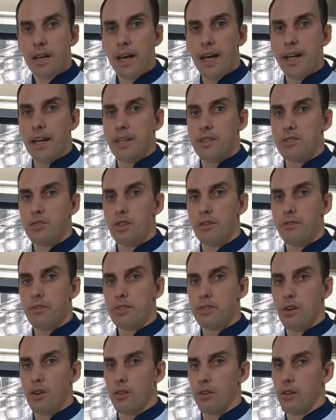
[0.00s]
and our
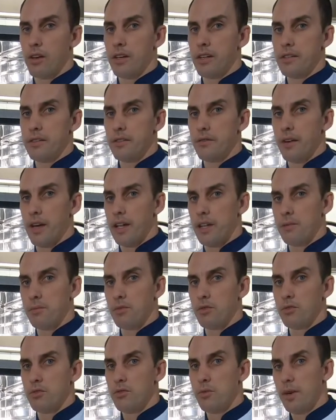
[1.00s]
service hotline is
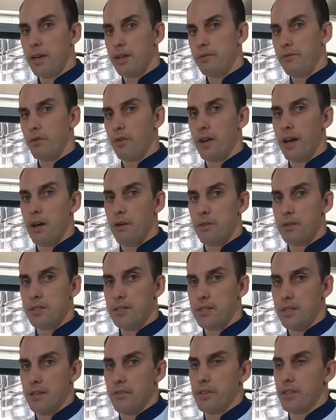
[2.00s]
available 24 hours,
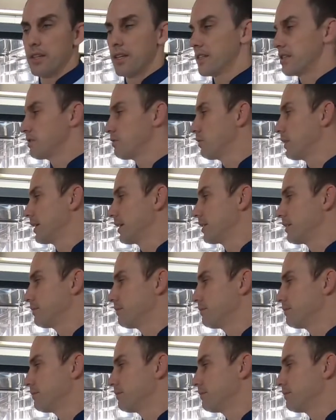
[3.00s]
7 days a week.